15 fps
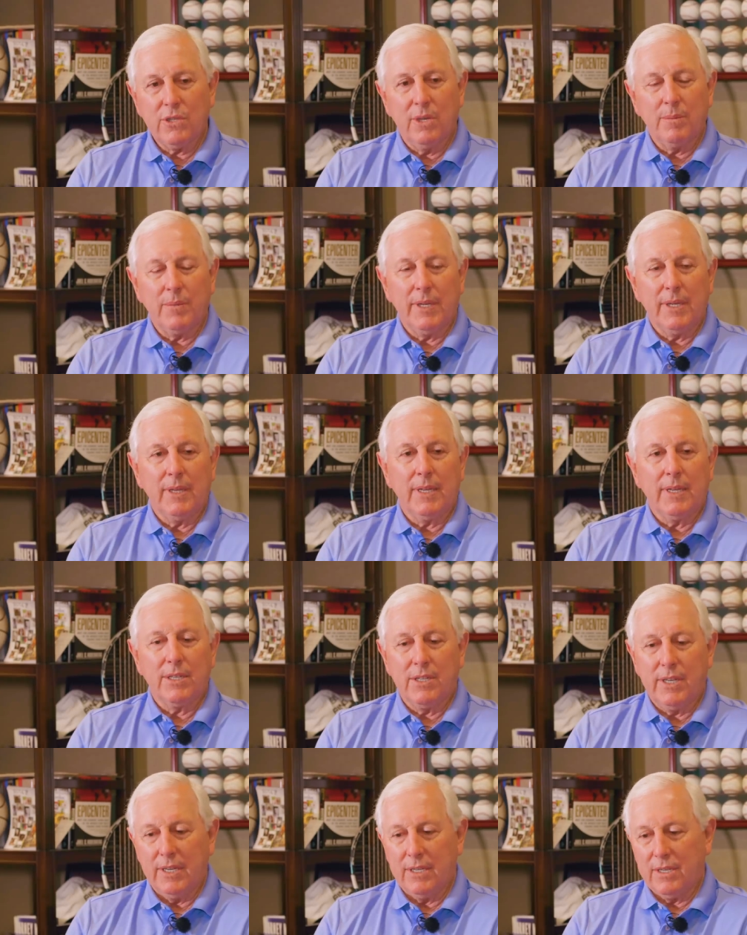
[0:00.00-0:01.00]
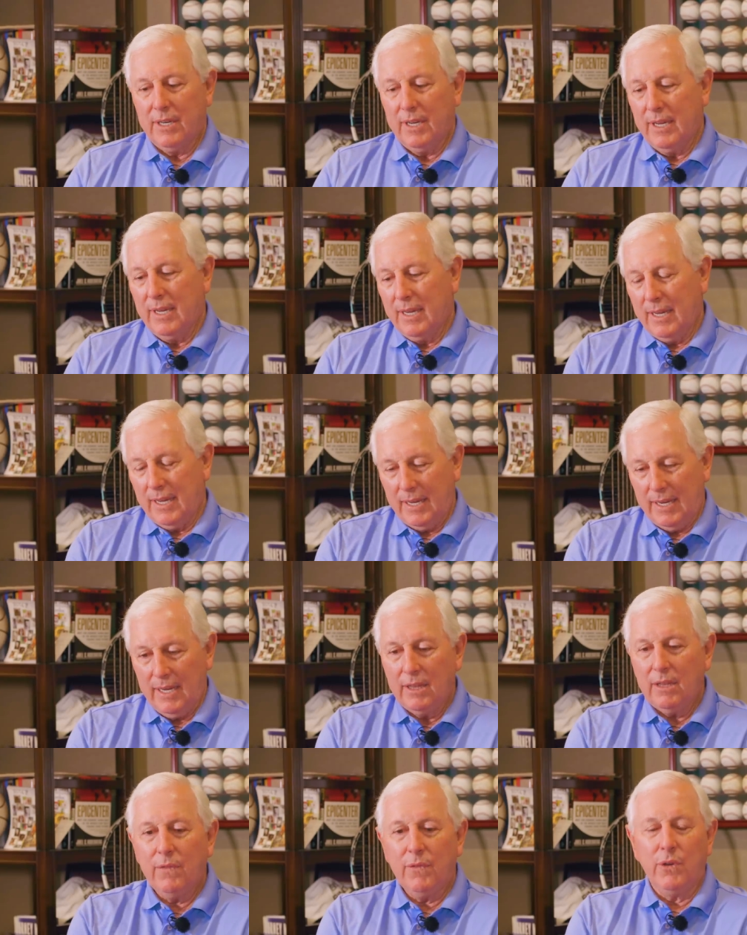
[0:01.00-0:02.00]
something that says
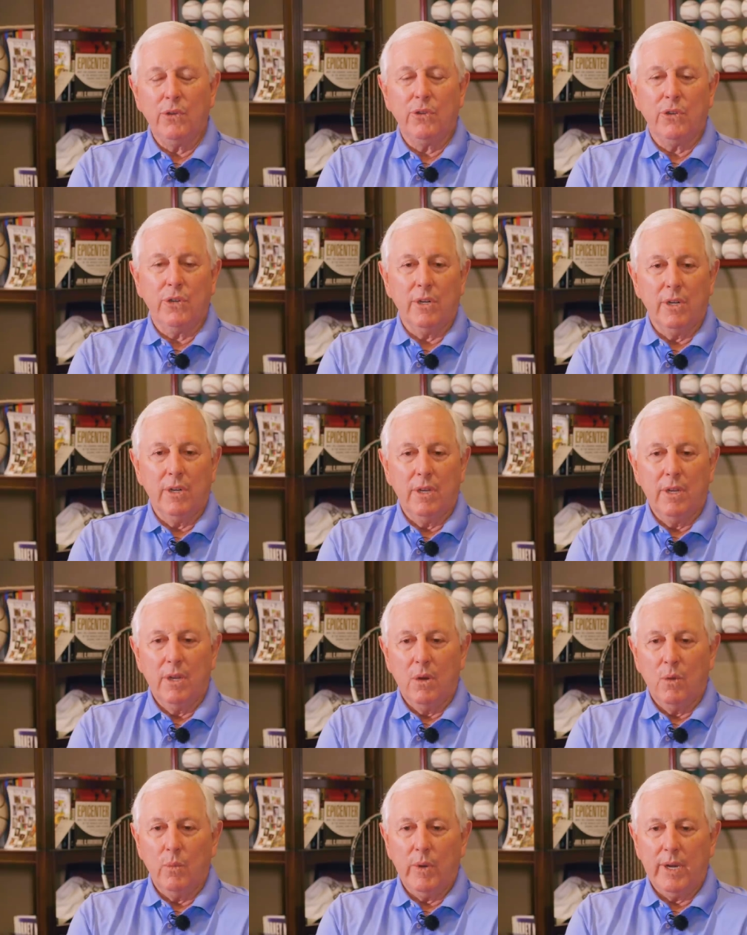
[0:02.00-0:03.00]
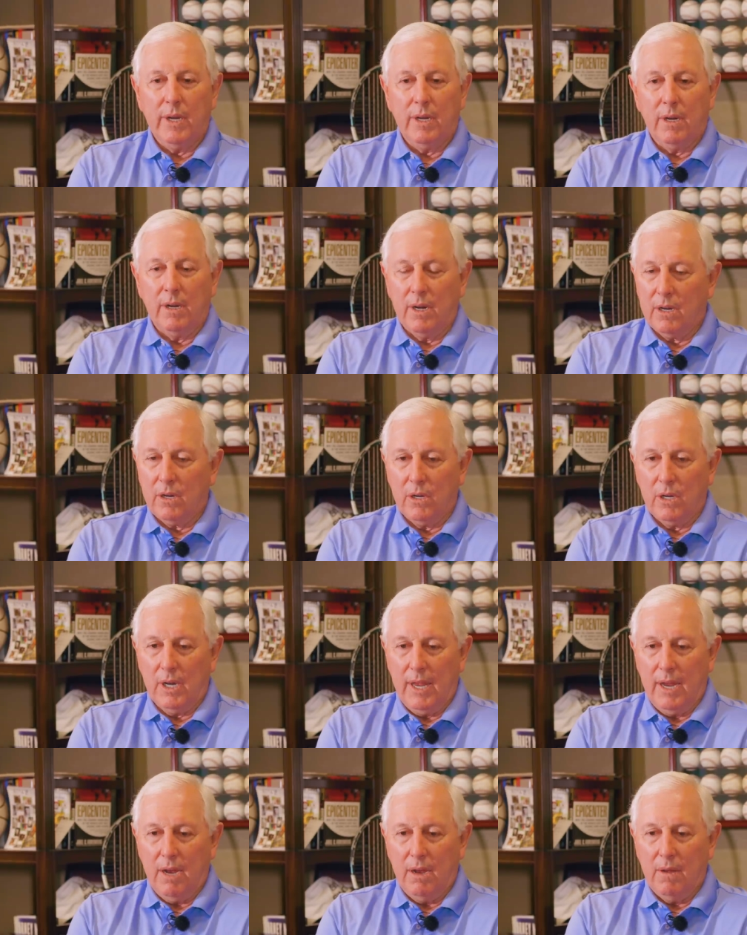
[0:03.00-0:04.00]
in the future we are not going to
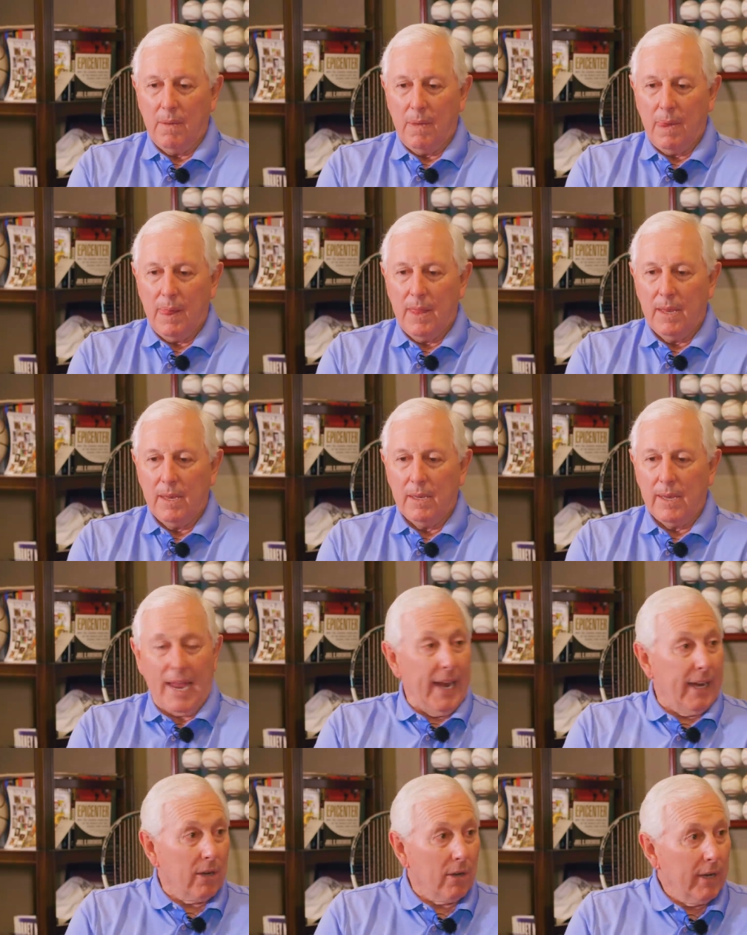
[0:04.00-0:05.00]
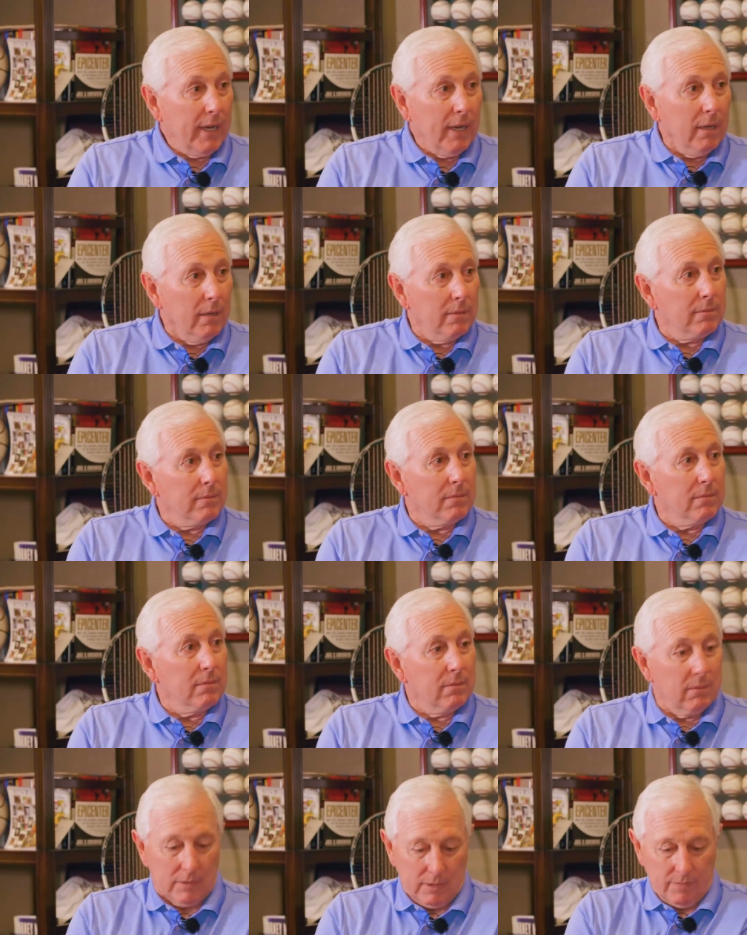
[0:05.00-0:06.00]
allow anchoring,
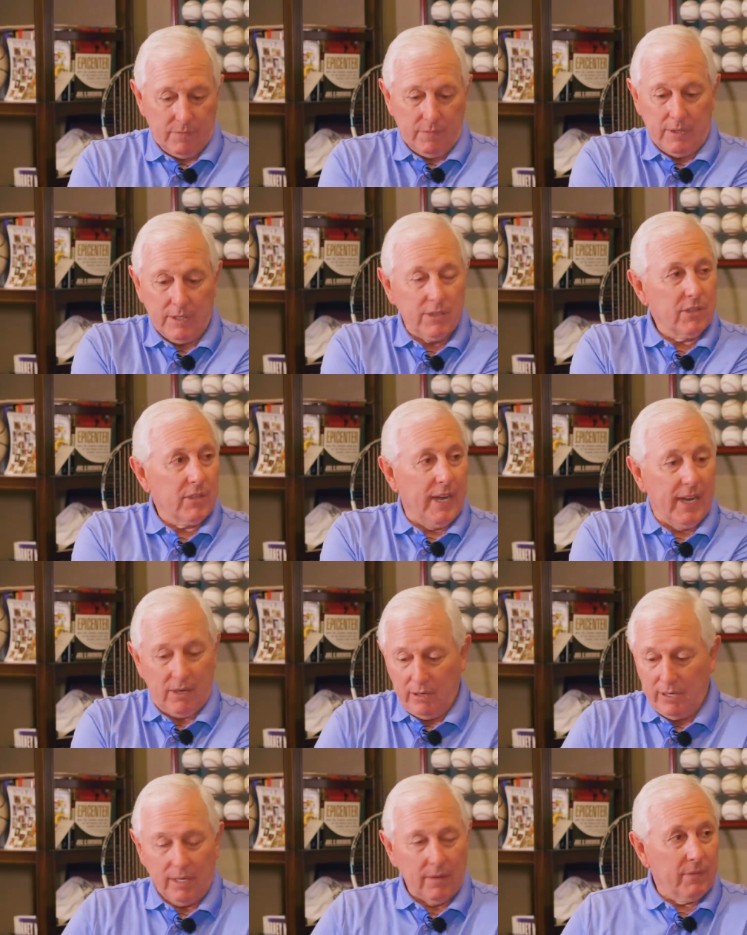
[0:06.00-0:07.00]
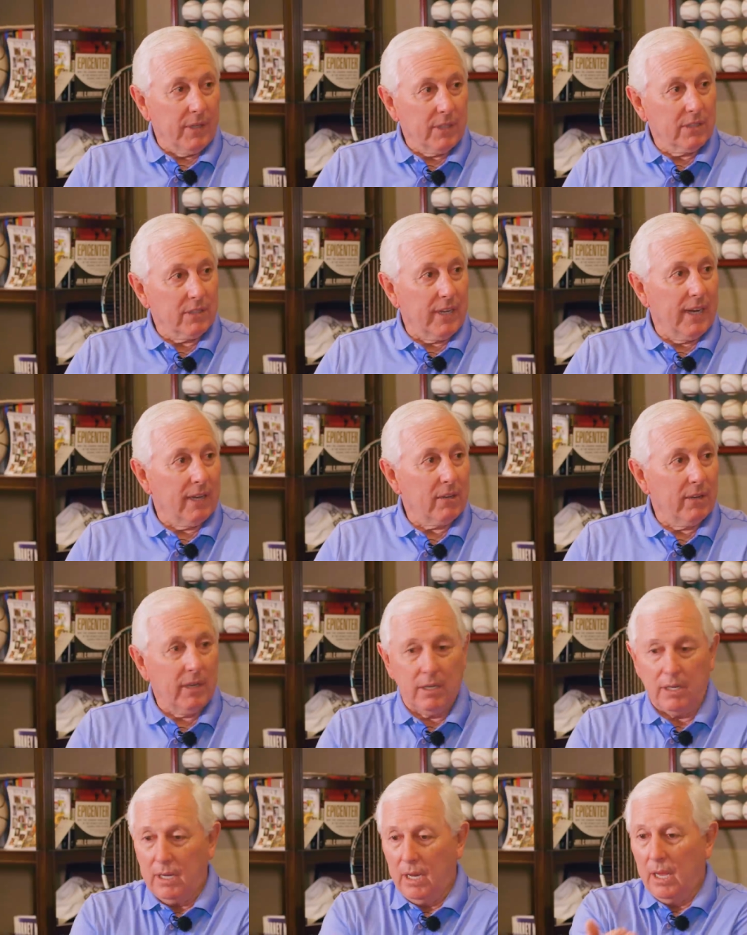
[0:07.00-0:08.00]
if this is anchoring, if this is
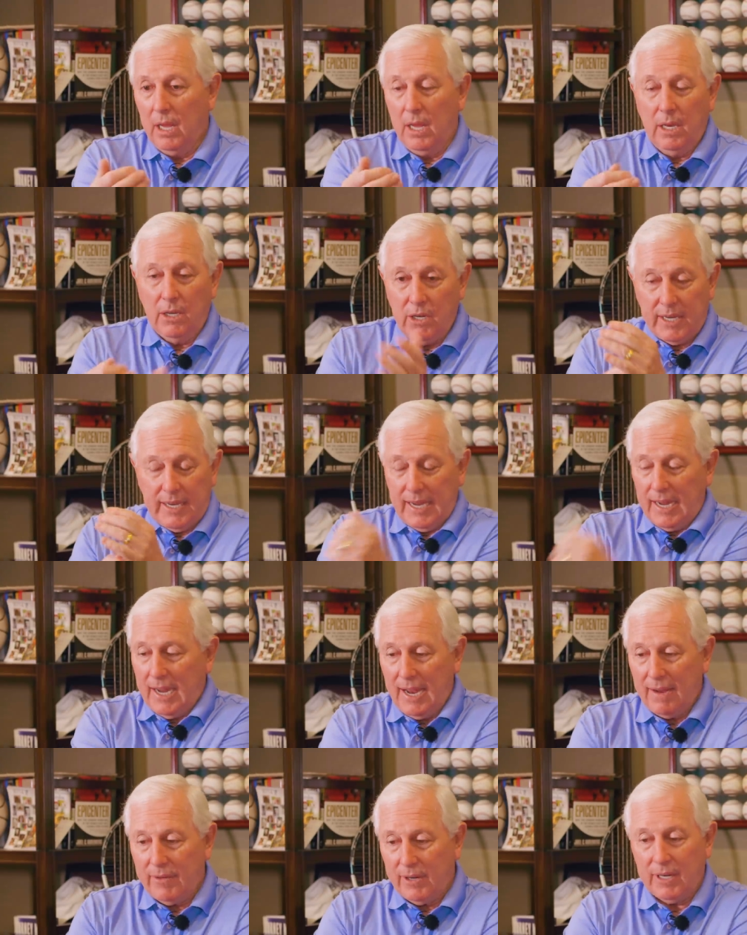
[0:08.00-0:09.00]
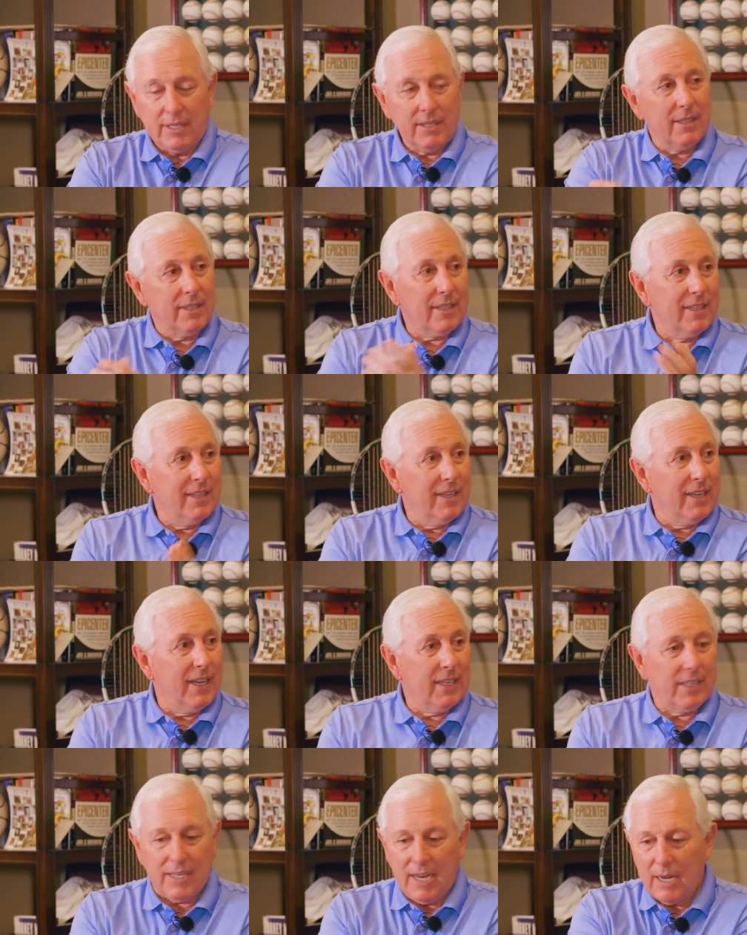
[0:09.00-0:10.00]
anchoring, you, can't have it. Uh,
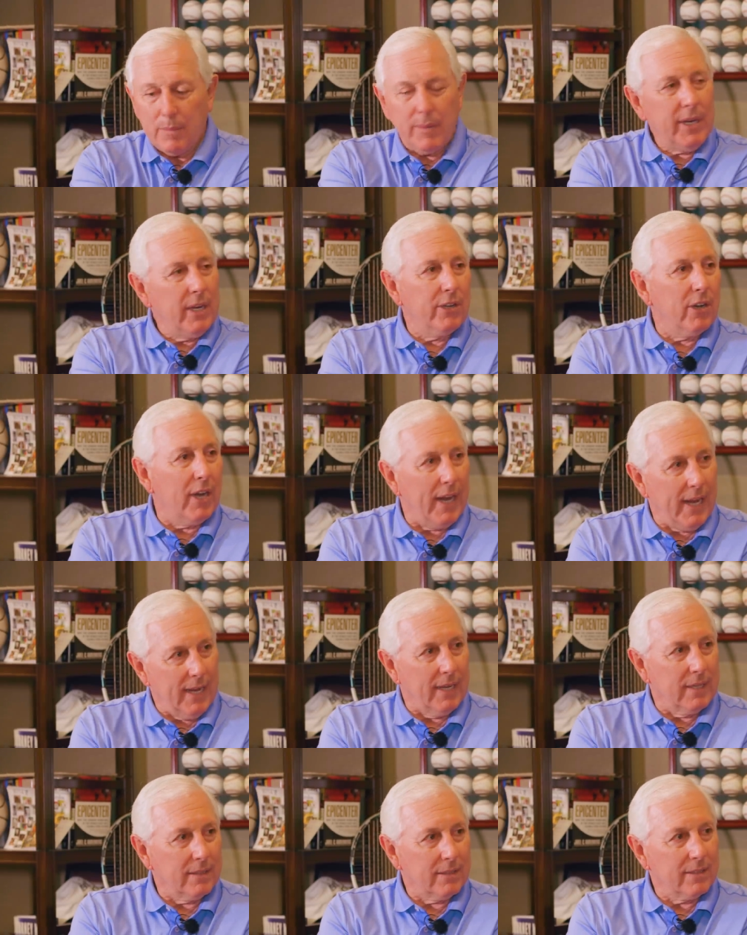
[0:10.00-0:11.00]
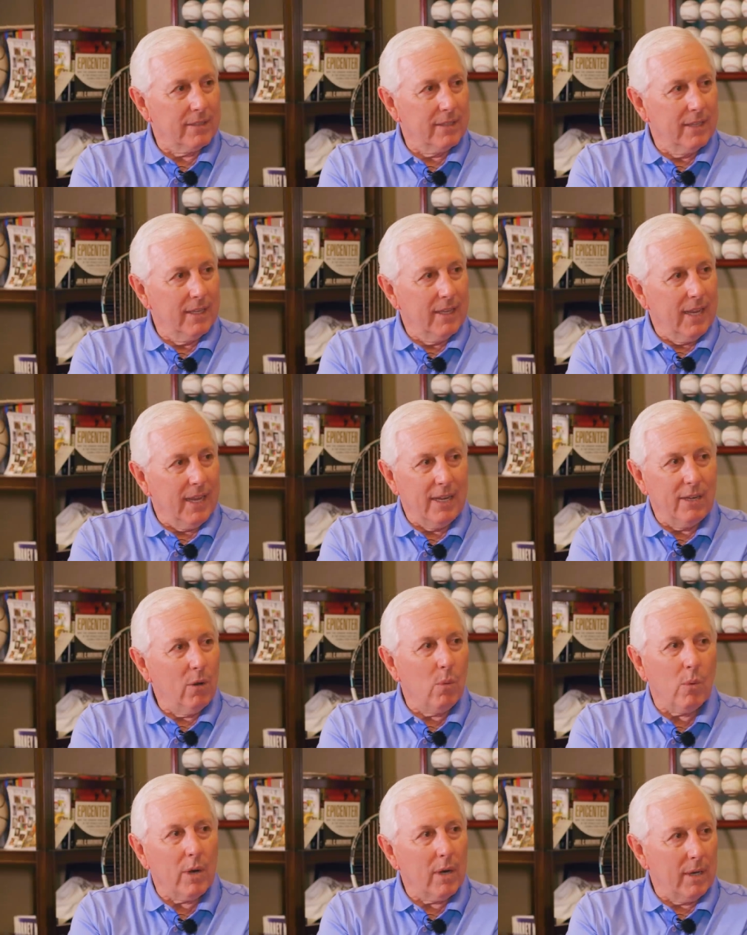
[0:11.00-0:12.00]
Attached. It's got to be in your hands yeah. and
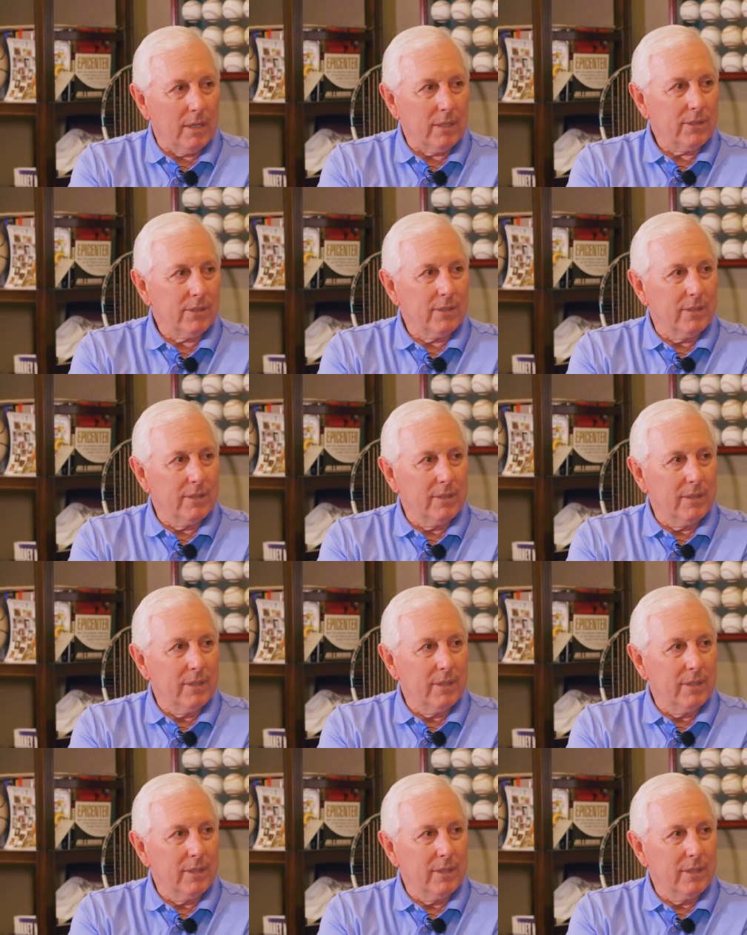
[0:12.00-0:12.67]
nowhere else.